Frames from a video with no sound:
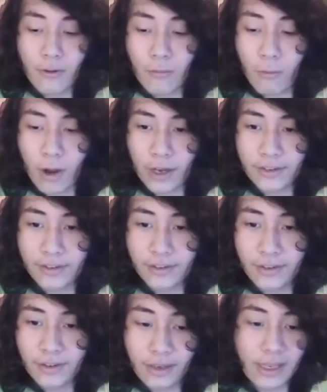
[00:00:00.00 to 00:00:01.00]
what,
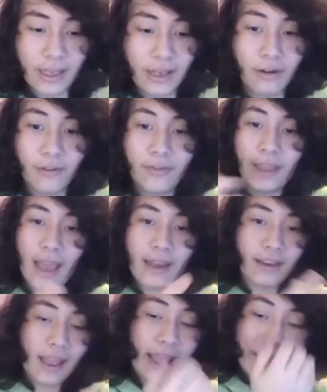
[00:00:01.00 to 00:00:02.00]
you know, if
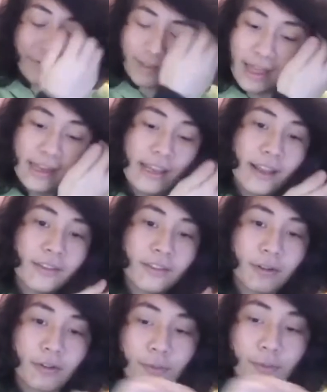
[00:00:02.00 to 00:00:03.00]
the NES
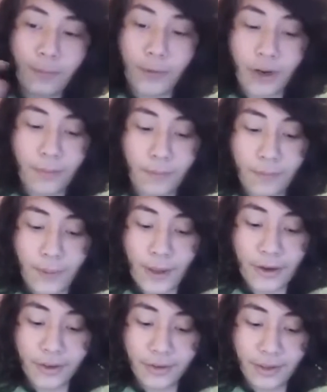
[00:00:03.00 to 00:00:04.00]
sort of brought
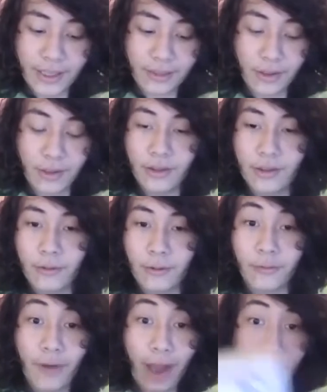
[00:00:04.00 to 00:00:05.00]
about like the
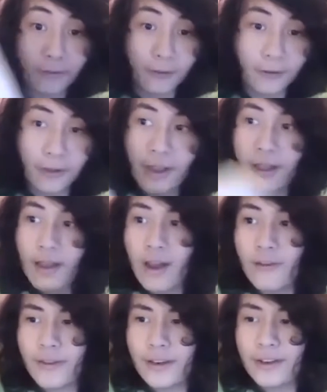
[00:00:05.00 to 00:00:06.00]
revival
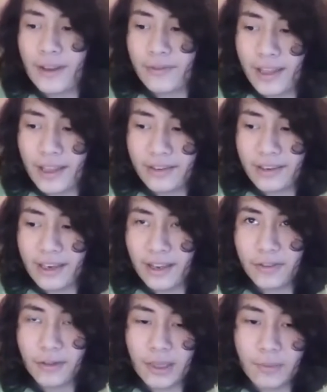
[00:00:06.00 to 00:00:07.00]
of video games, the
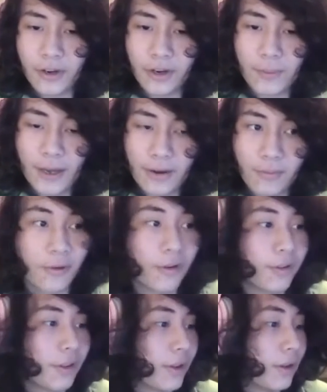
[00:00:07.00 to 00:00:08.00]
SNES really brought about
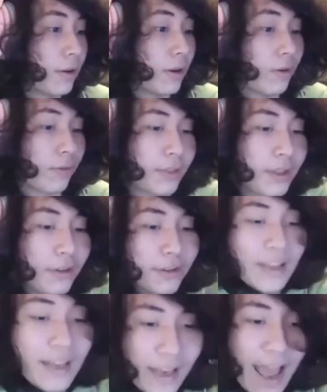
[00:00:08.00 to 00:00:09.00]
more the, oh, there's
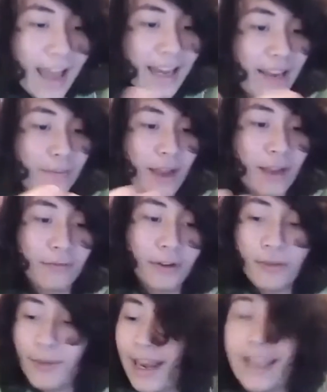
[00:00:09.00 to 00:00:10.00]
a gnat in my
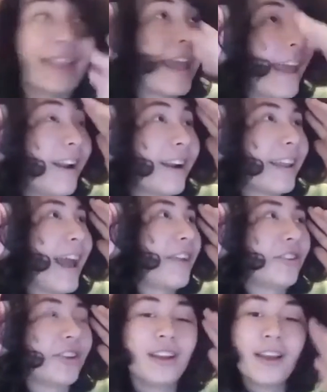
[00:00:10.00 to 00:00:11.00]
room and I cannot
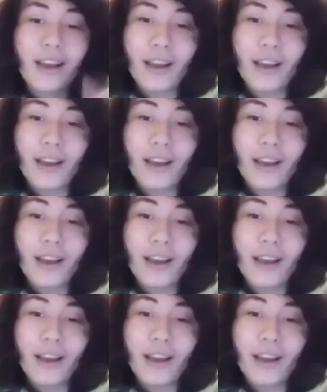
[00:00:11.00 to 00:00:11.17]
catch it.